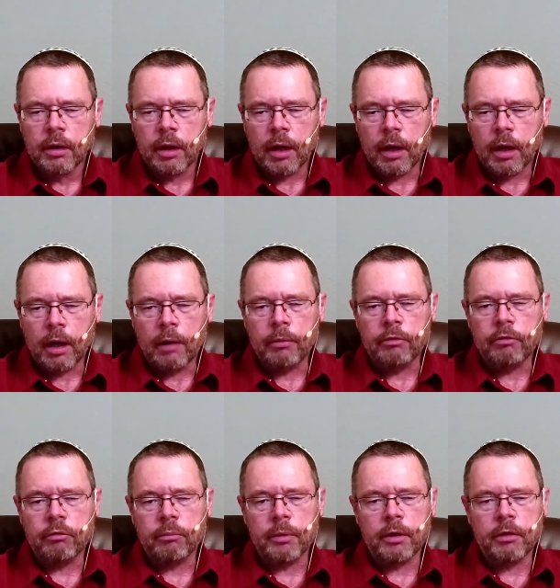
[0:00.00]
I would
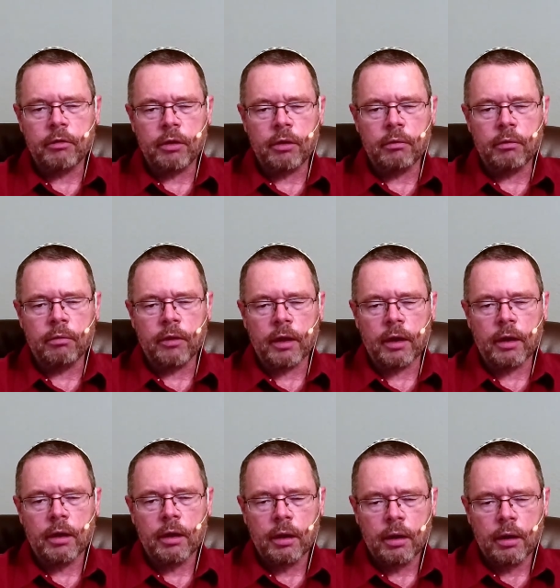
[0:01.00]
submit to you that
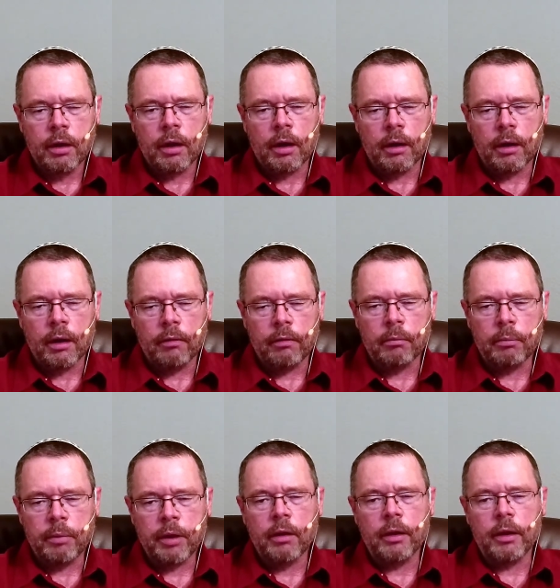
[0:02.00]
the
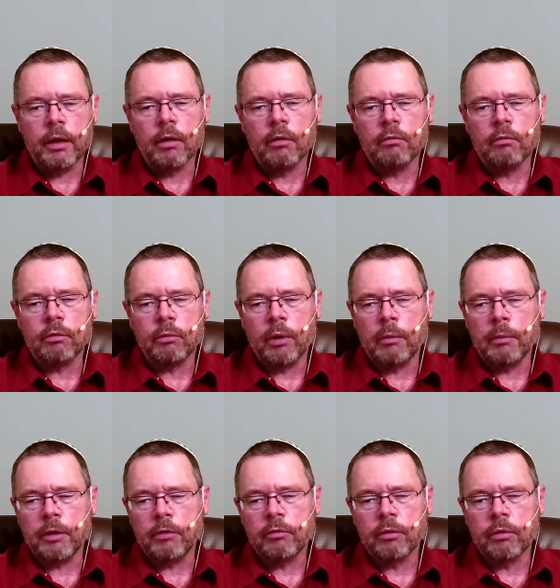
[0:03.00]
compelling,
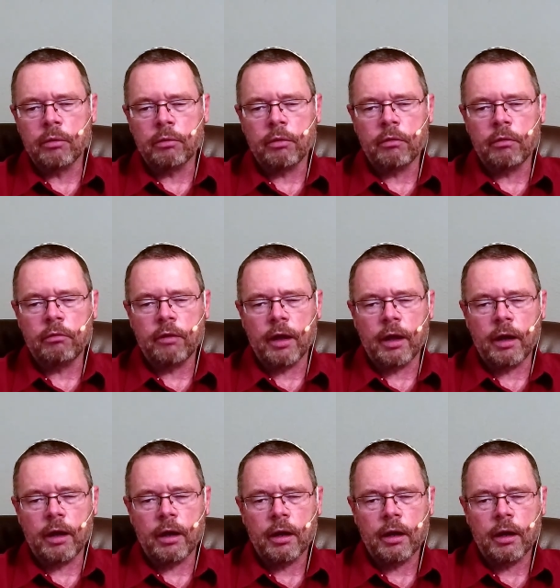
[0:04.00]
overwhelming truth is
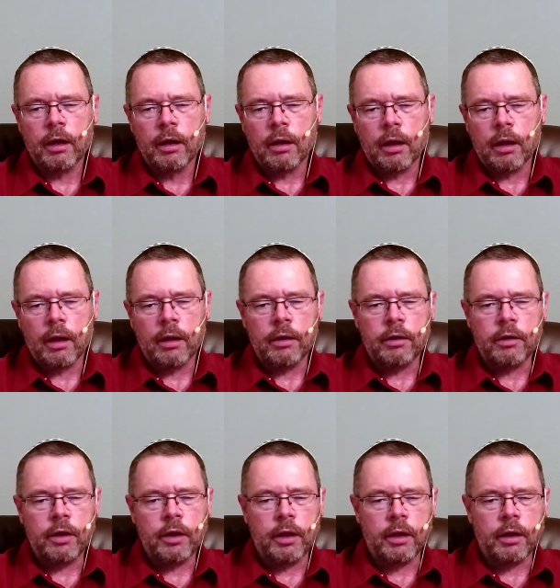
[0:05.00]
that
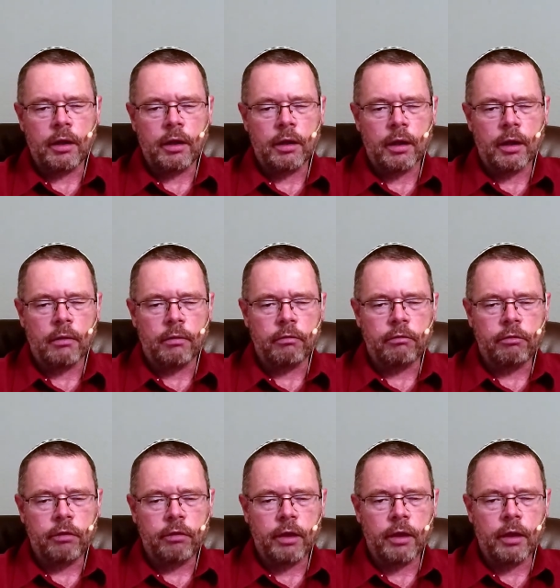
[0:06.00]
indeed the
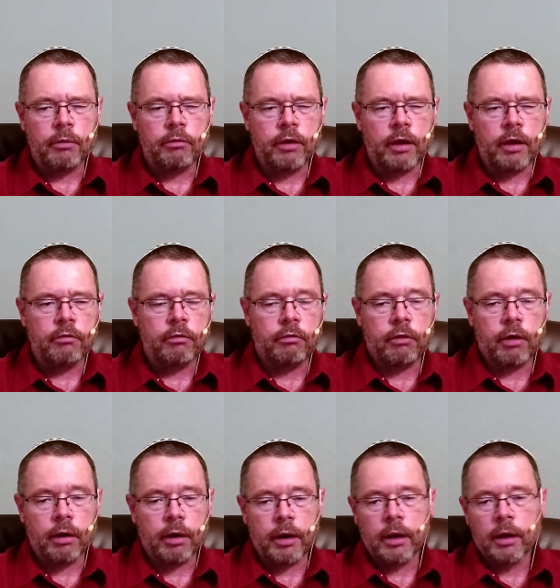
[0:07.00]
skin was
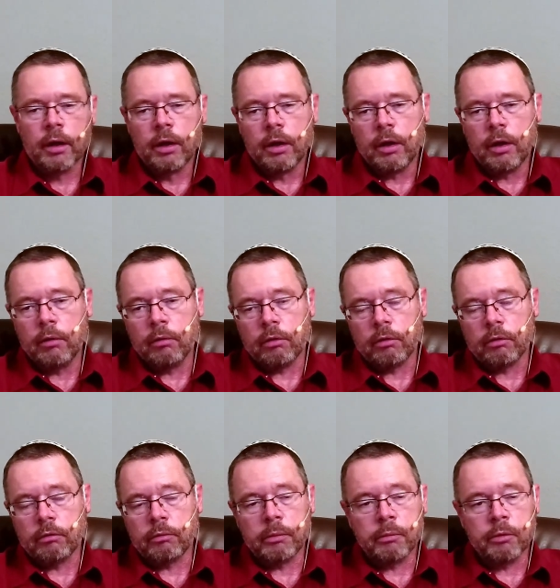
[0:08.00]
necessary in order
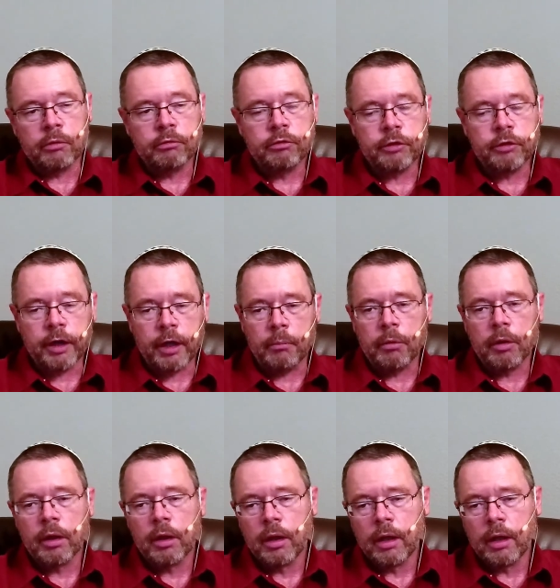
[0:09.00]
to remove shame.